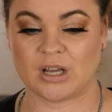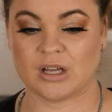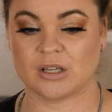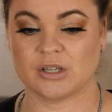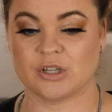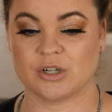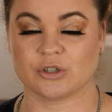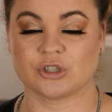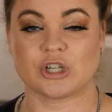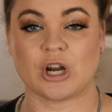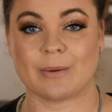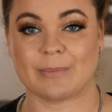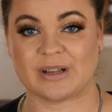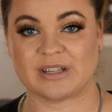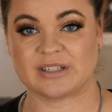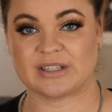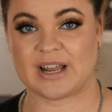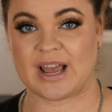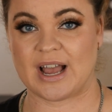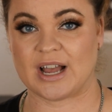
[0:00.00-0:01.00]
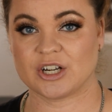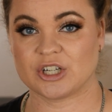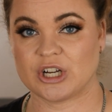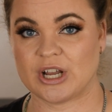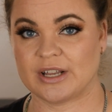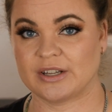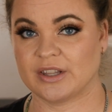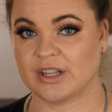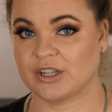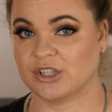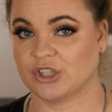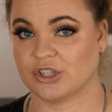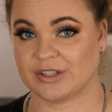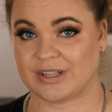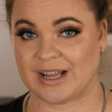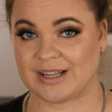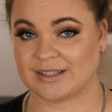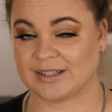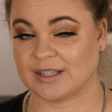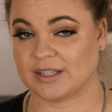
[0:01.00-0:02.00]
you know, shop my stash, and then
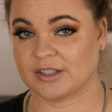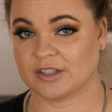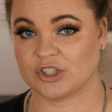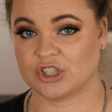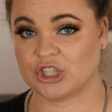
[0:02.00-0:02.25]
just as things